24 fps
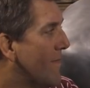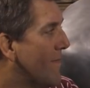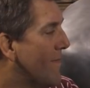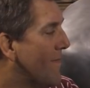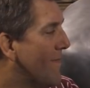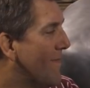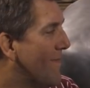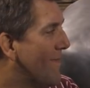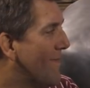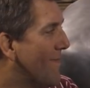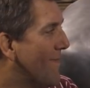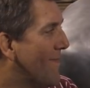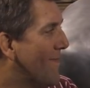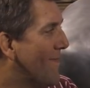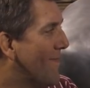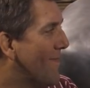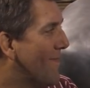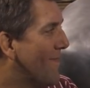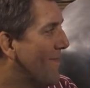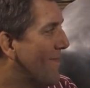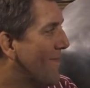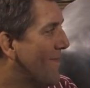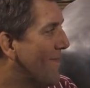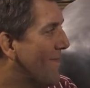
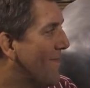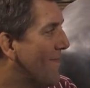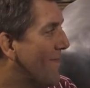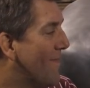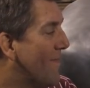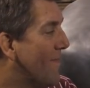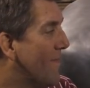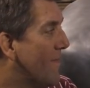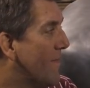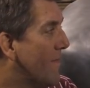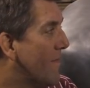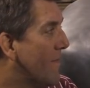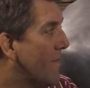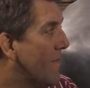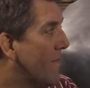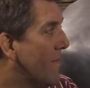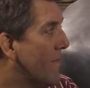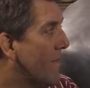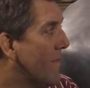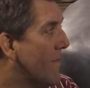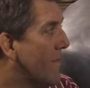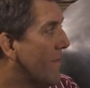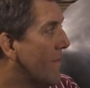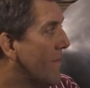
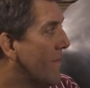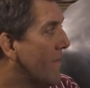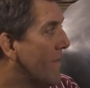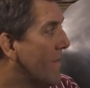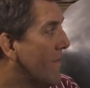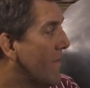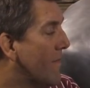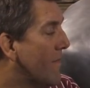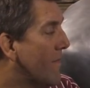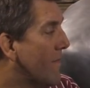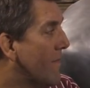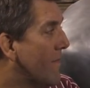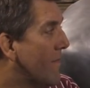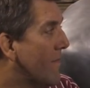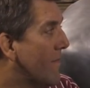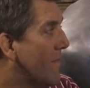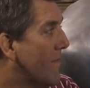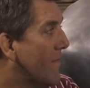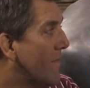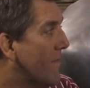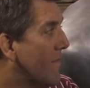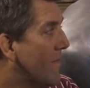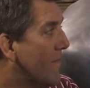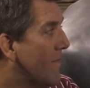
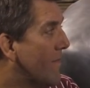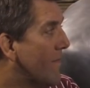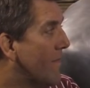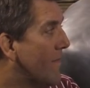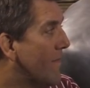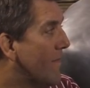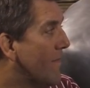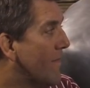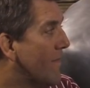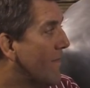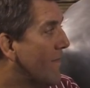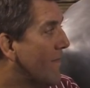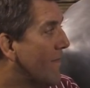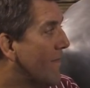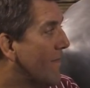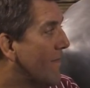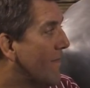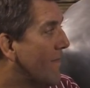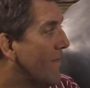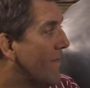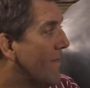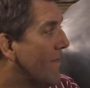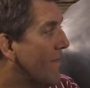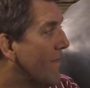
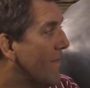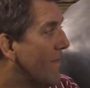[no speech]